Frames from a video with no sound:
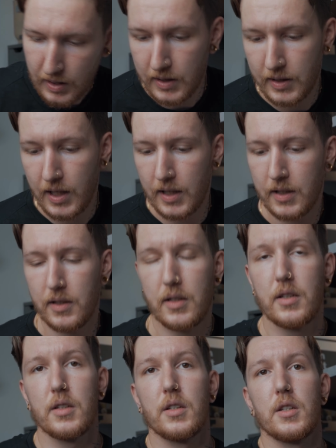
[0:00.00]
And then
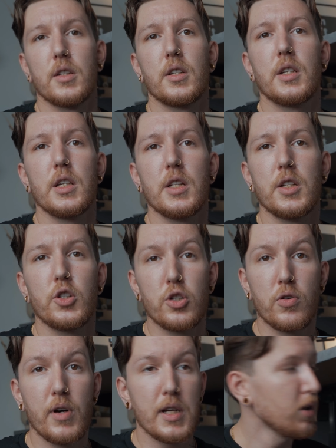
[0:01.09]
the
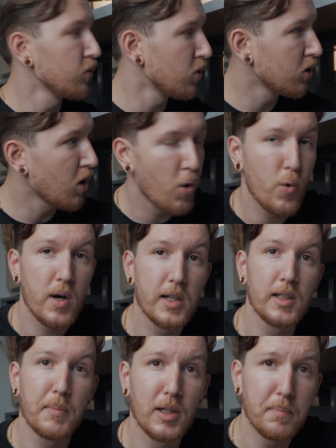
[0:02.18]
tray will go in
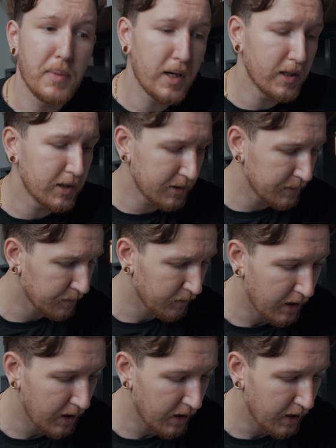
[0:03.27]
the middle part,